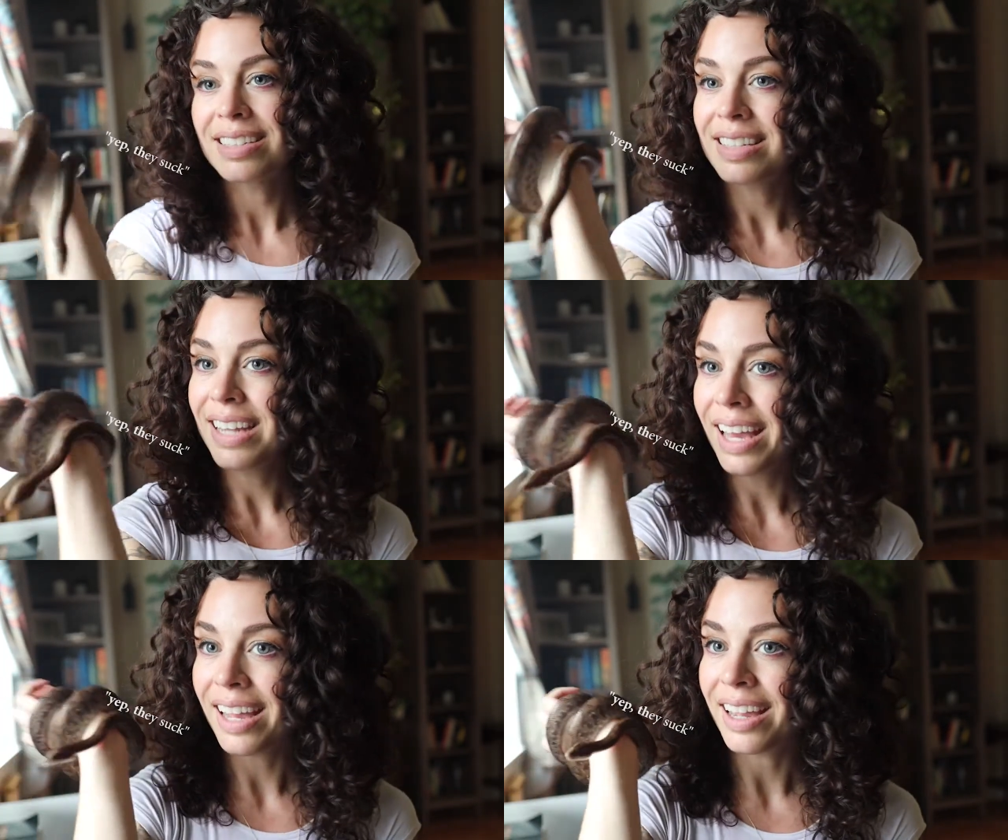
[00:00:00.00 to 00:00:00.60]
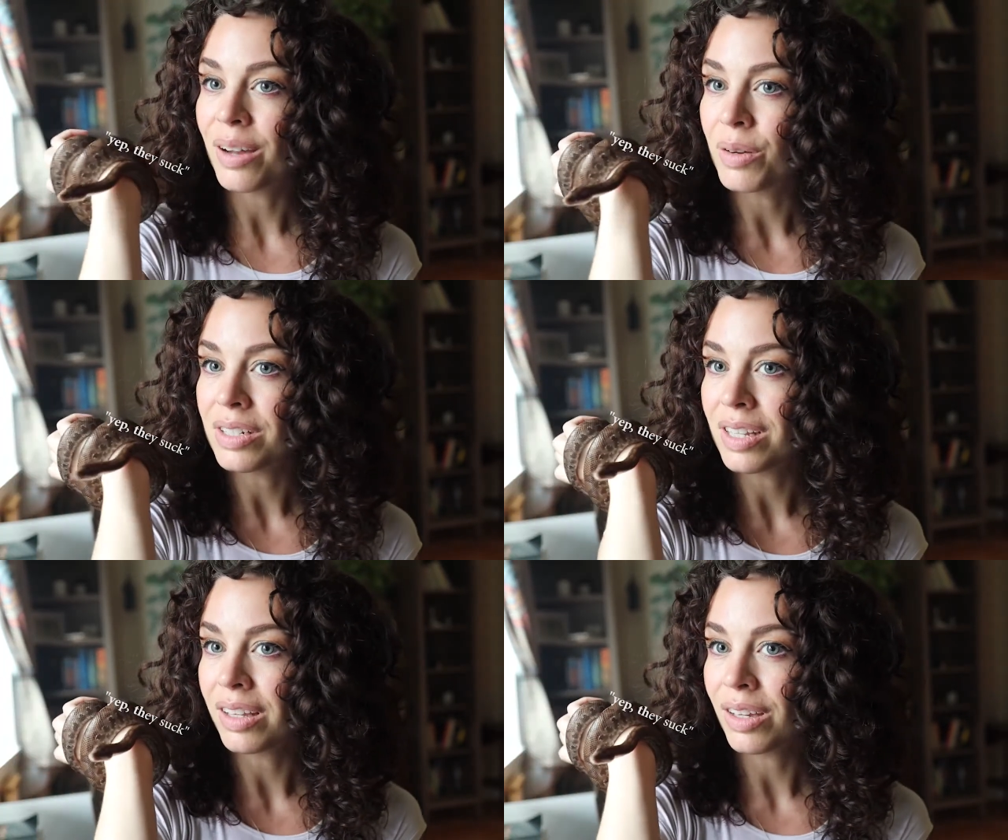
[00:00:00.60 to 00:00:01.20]
Today I want
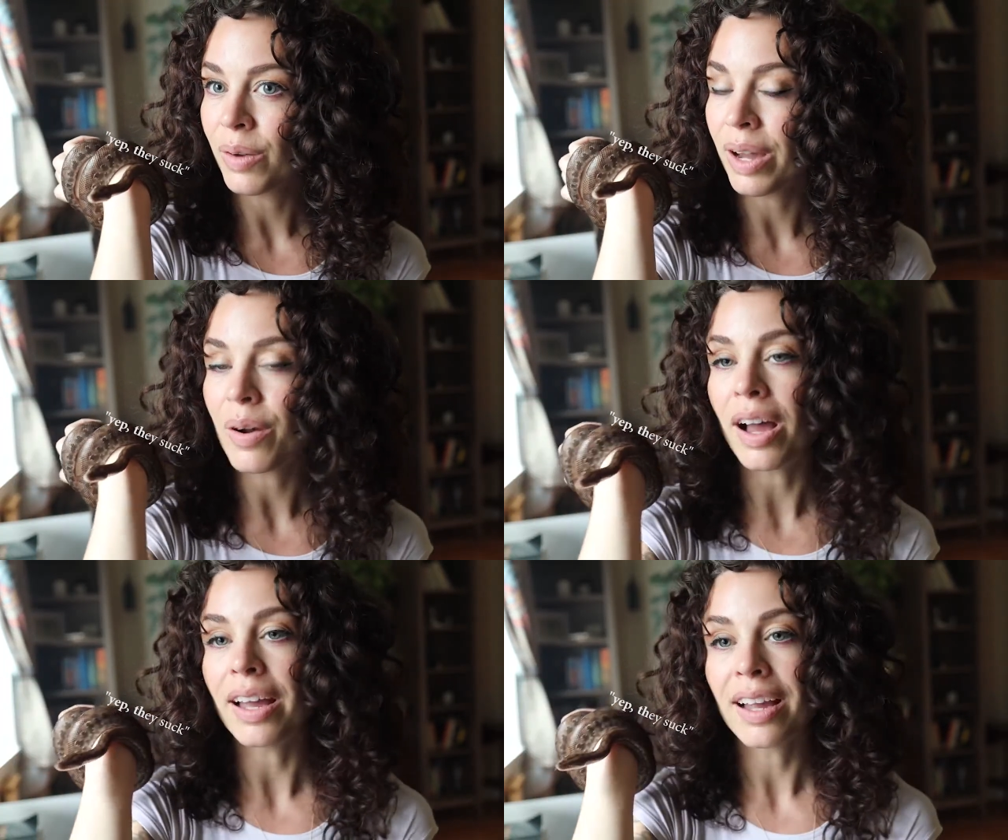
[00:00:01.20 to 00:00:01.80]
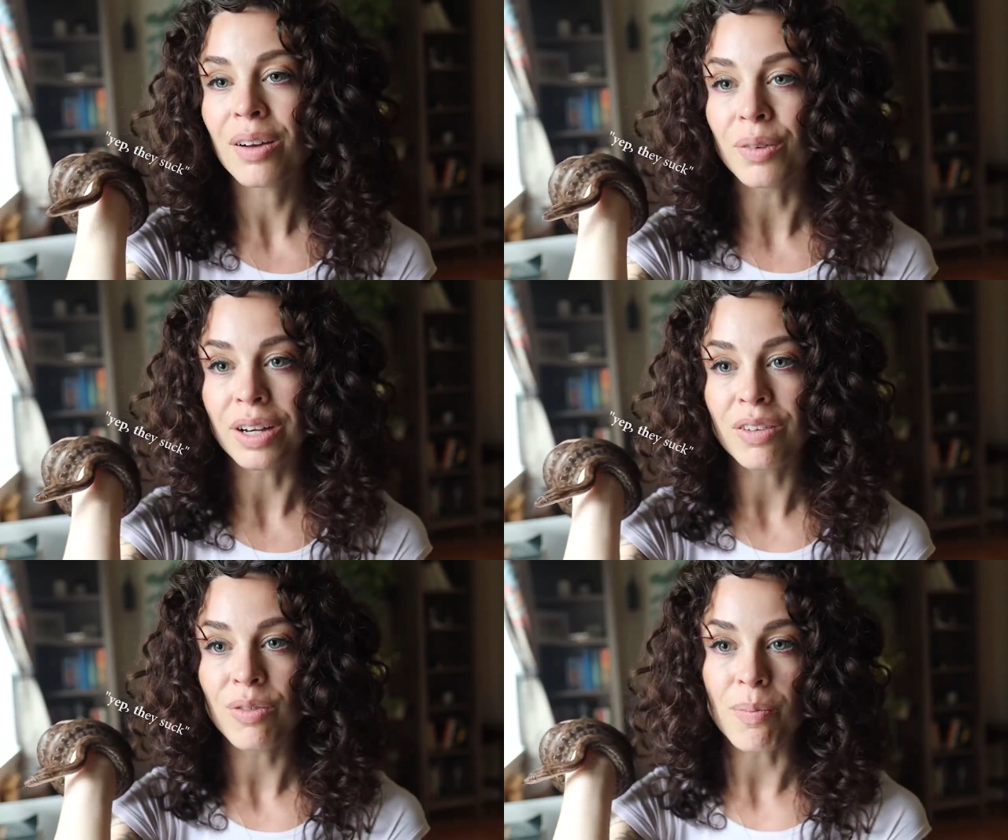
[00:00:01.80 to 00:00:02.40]
to tell you how I got
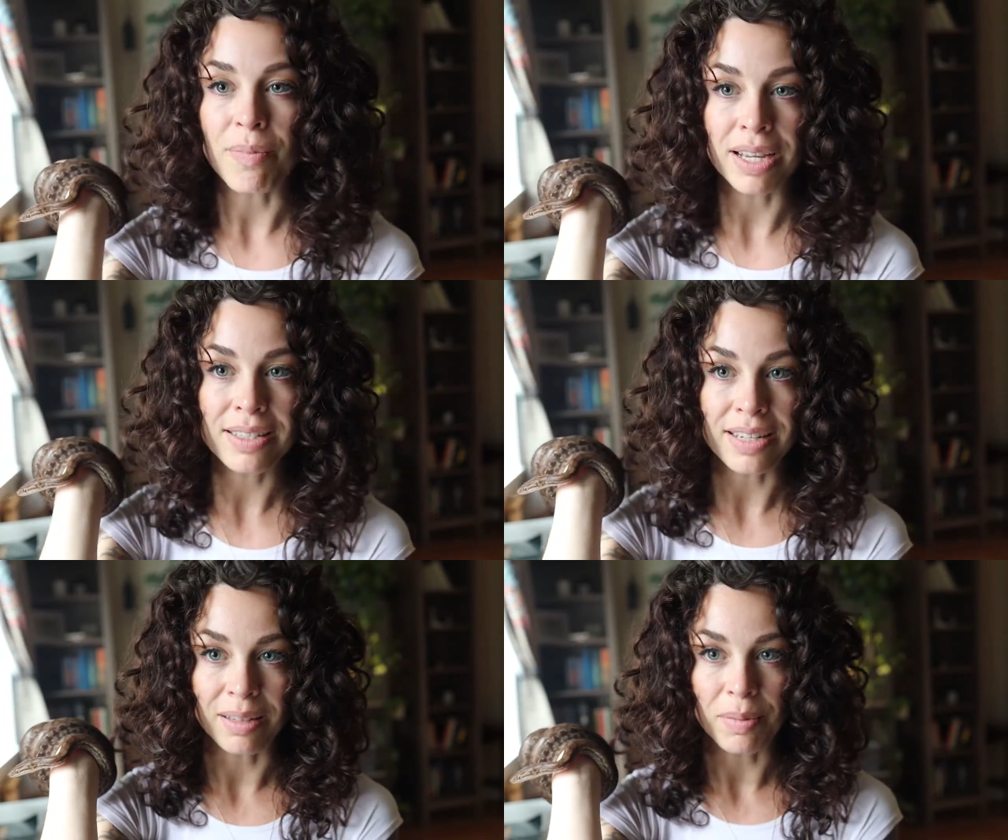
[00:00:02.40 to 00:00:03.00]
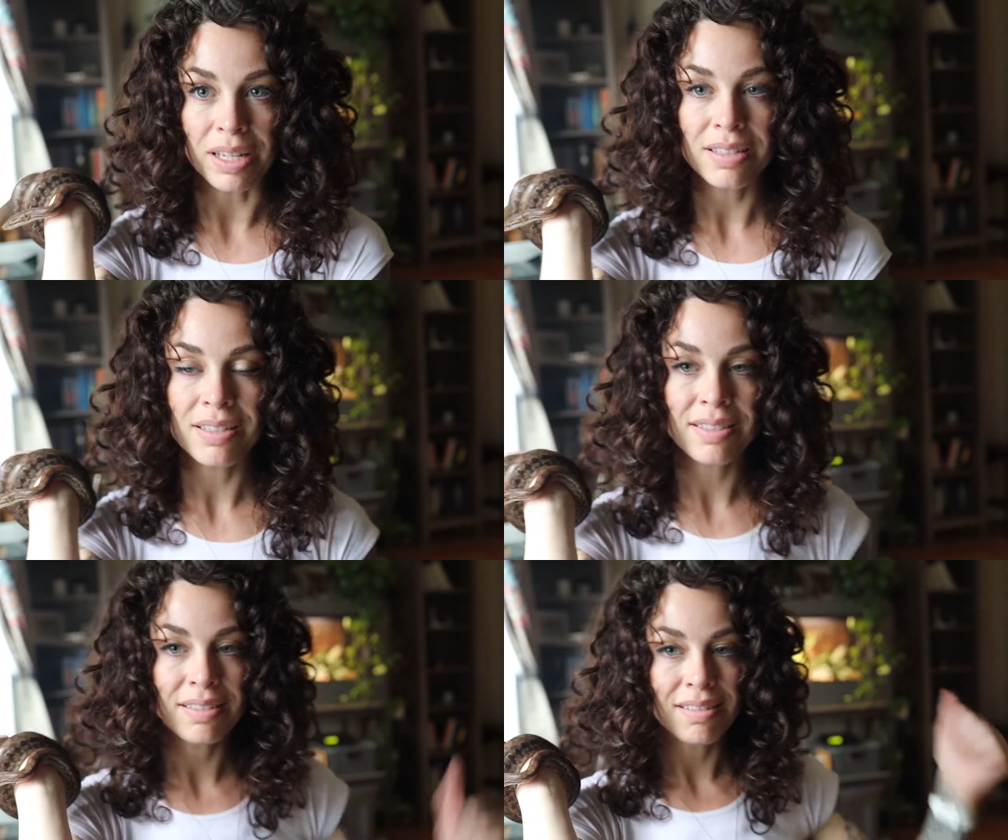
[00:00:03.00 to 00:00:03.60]
rid of my snake
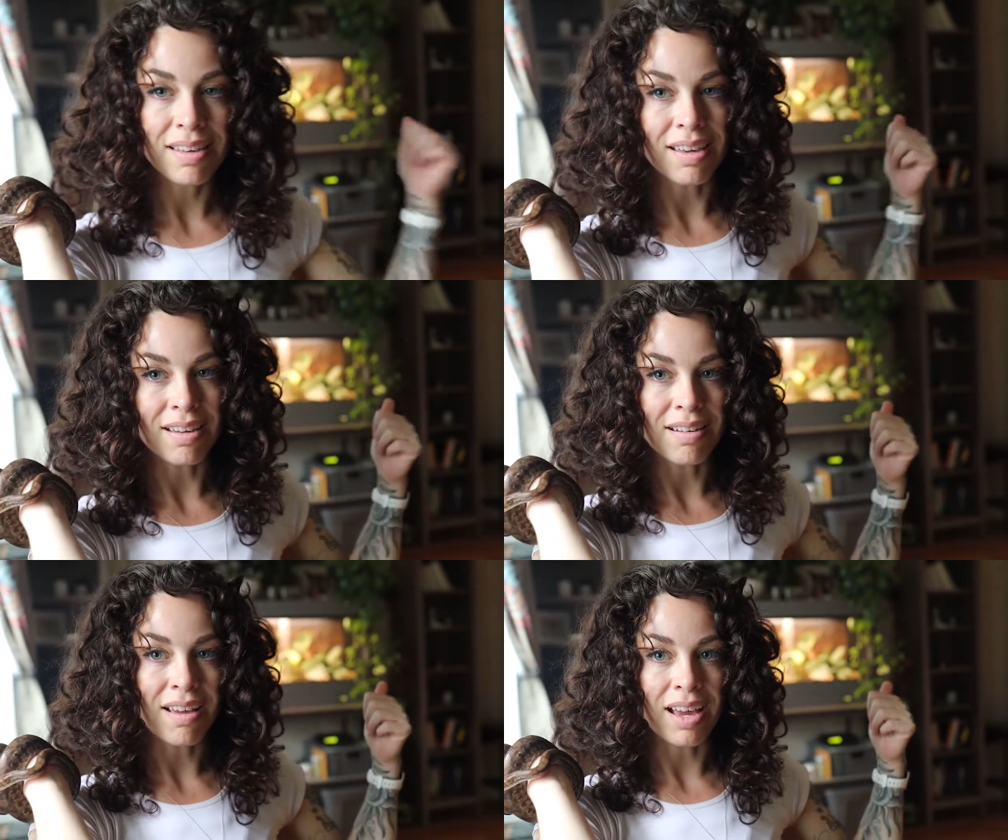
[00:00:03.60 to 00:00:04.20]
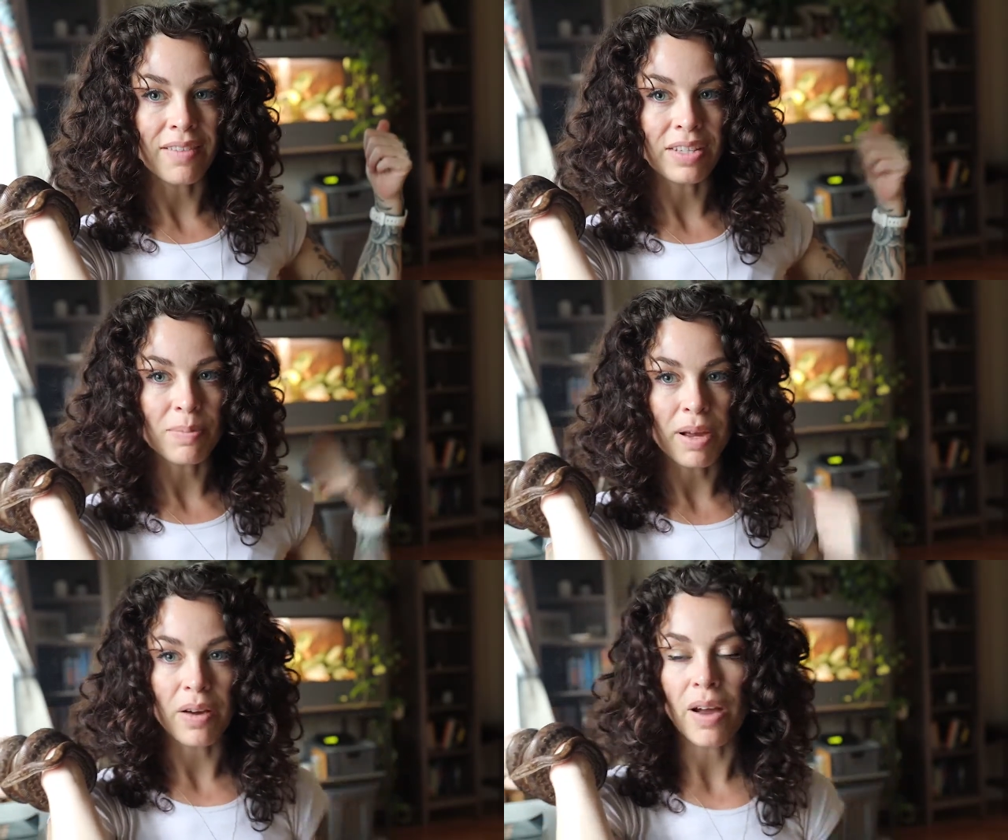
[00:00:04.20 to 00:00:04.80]
mites in Ivy's
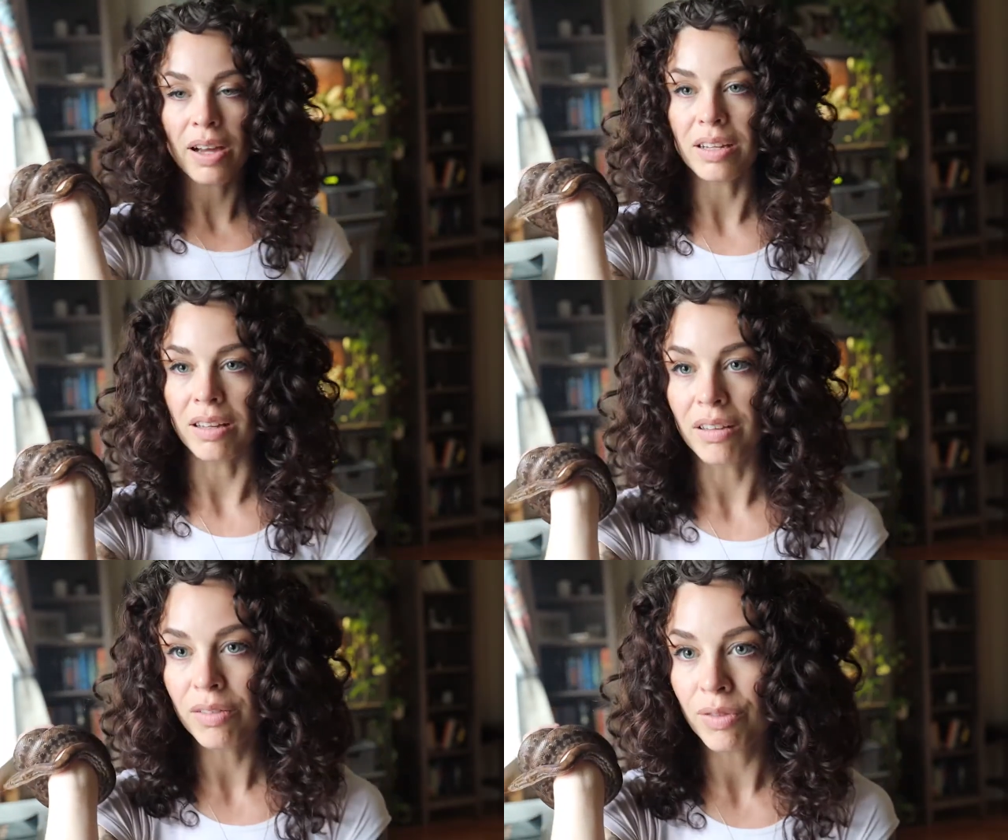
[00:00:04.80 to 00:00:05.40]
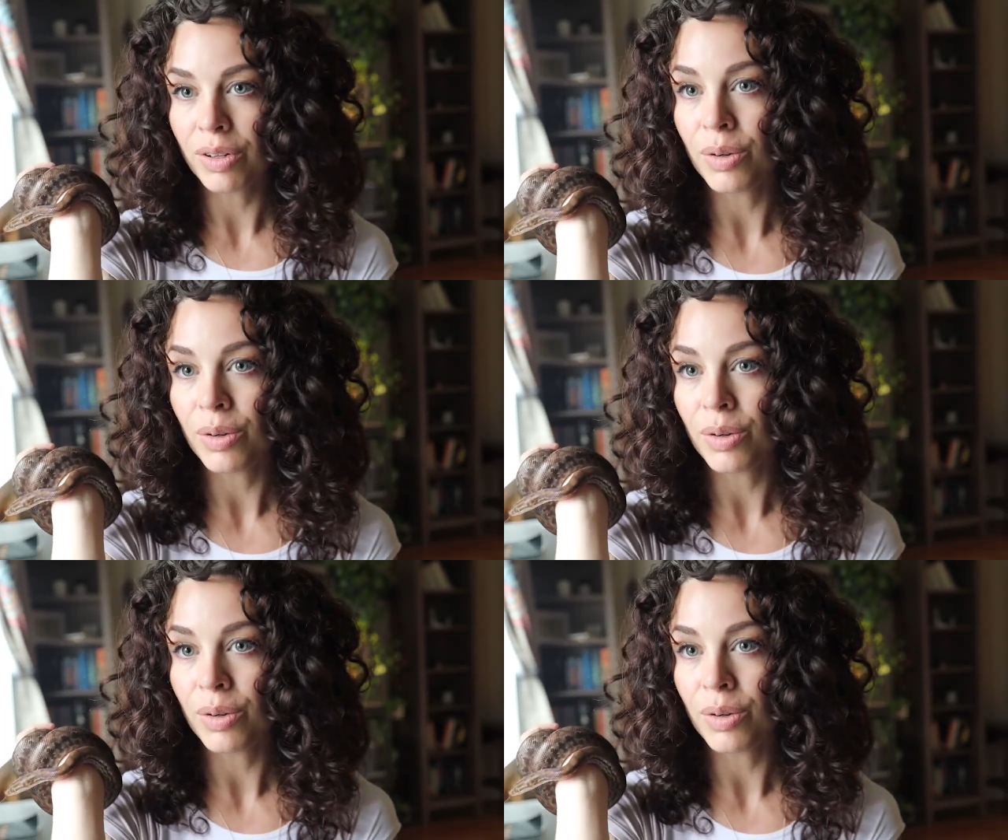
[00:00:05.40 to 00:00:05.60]
bioactive